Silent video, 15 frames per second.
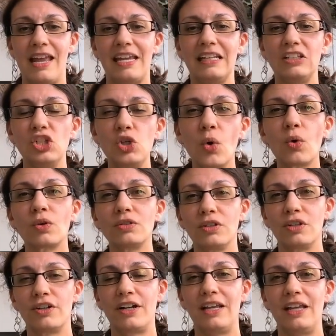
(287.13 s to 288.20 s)
in your
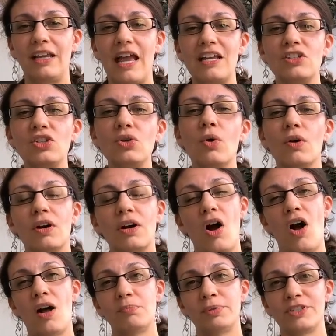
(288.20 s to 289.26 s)
learning and your
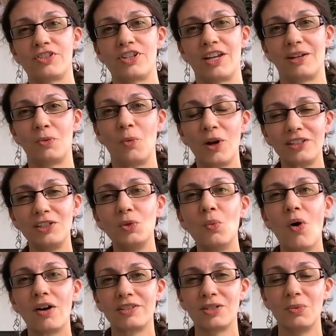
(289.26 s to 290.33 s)
accomplishing what you
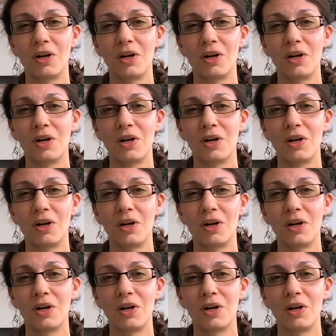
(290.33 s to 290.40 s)
want